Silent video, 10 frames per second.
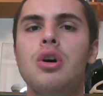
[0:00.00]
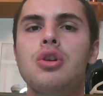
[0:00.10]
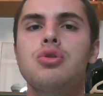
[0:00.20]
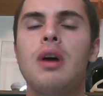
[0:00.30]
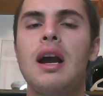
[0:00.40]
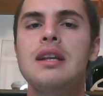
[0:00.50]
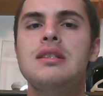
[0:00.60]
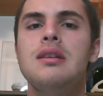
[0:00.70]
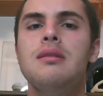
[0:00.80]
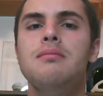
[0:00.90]
tries
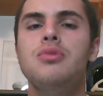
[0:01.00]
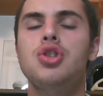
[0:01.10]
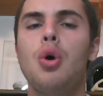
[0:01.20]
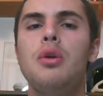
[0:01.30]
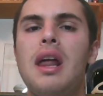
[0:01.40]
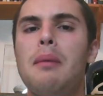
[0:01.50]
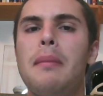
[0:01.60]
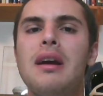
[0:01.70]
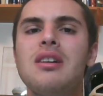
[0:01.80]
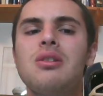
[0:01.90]
to show that a
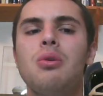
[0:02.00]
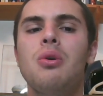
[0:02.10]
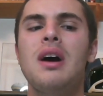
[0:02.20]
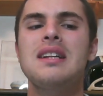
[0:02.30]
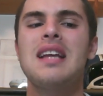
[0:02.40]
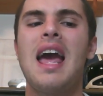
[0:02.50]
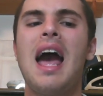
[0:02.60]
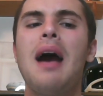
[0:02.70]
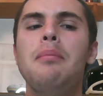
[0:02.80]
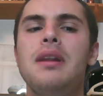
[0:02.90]
miracle has
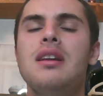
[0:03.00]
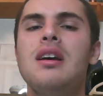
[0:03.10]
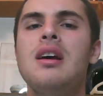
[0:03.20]
happened.